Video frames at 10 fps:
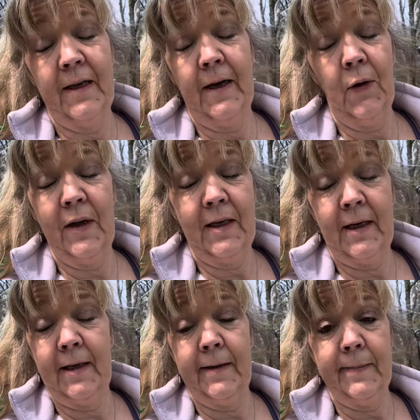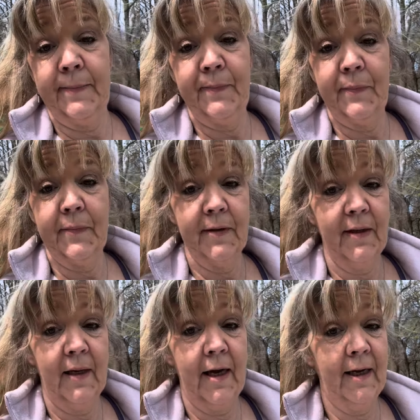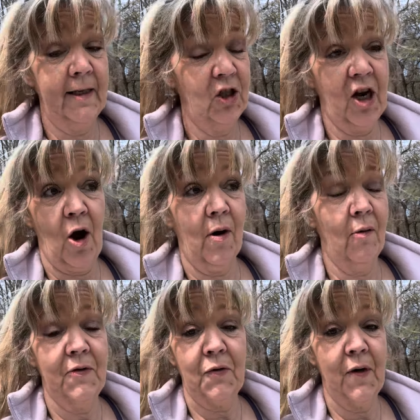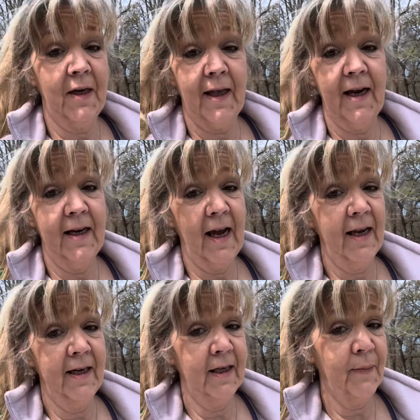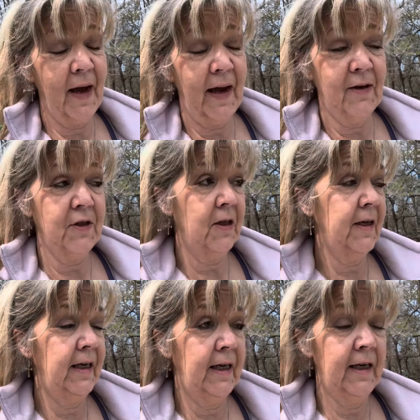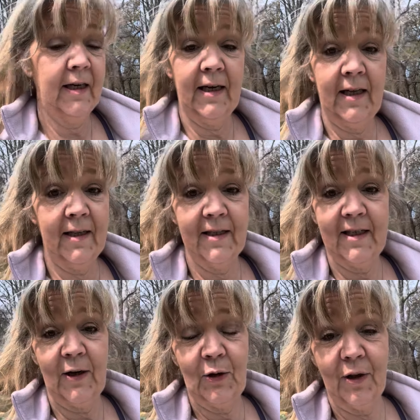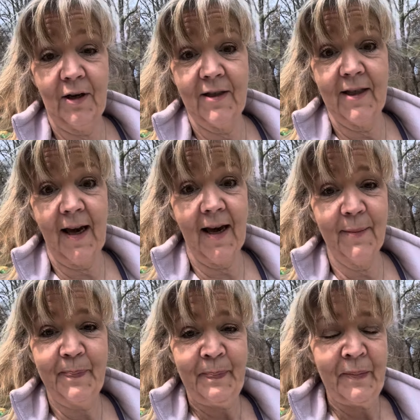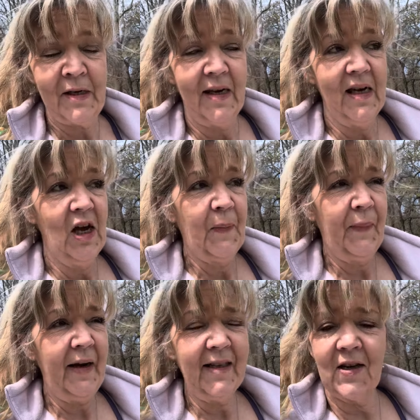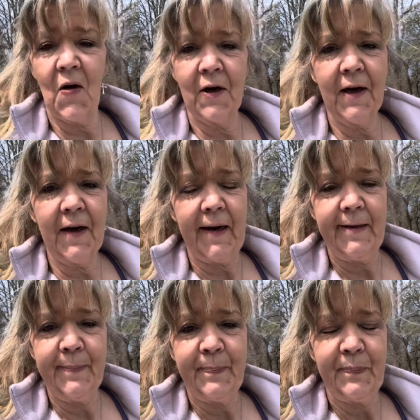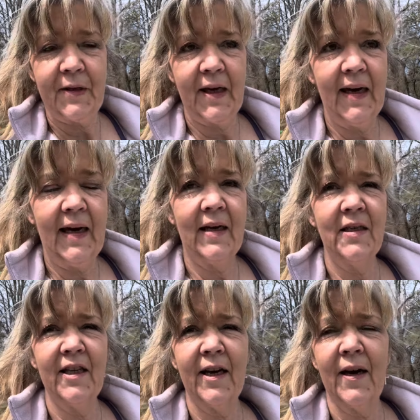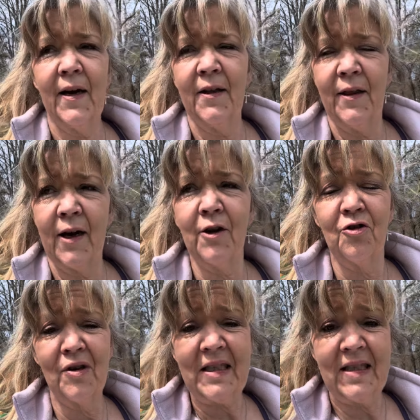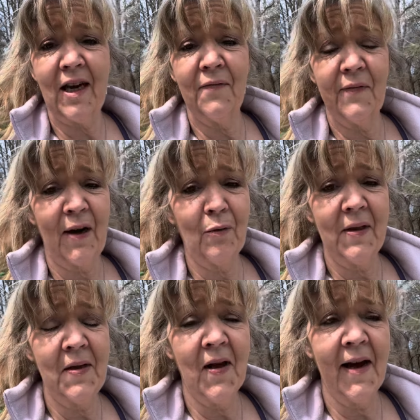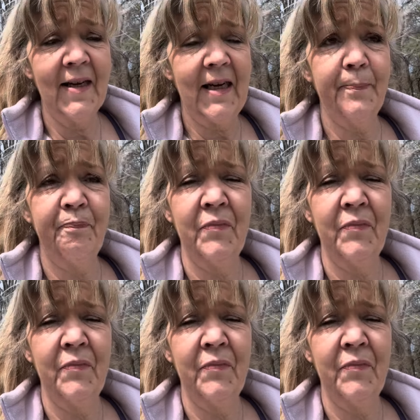No, I didn't. I didn't shower, I was running late, and I had to get to my house cleaning. And so there's that. But it's all good. And that Catrice stuff, I really like it.